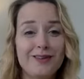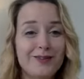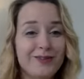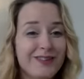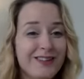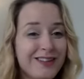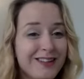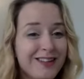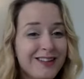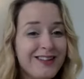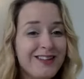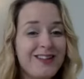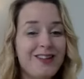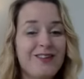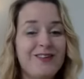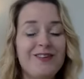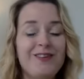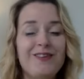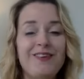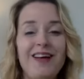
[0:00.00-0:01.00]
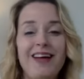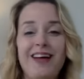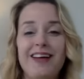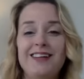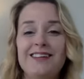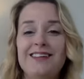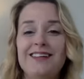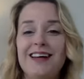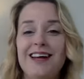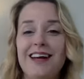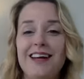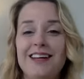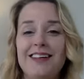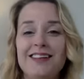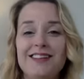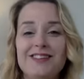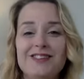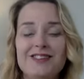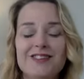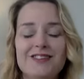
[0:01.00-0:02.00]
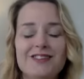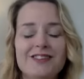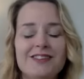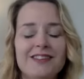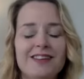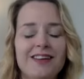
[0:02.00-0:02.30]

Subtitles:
within you, and just